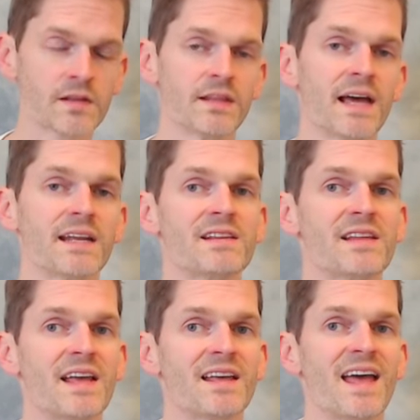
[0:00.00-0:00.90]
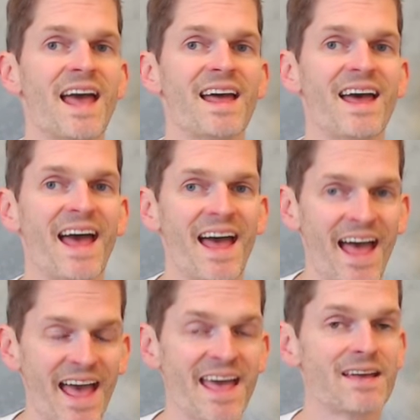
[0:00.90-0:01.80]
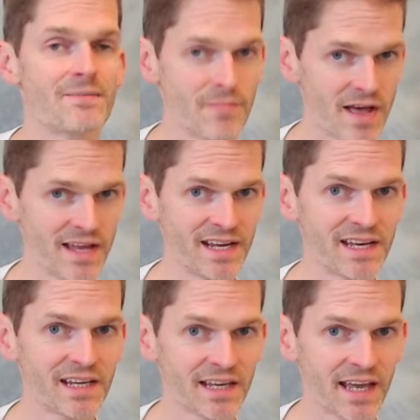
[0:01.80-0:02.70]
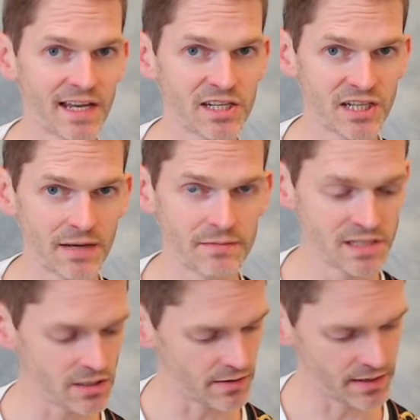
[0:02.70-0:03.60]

So that is A minor CAGED shape 2.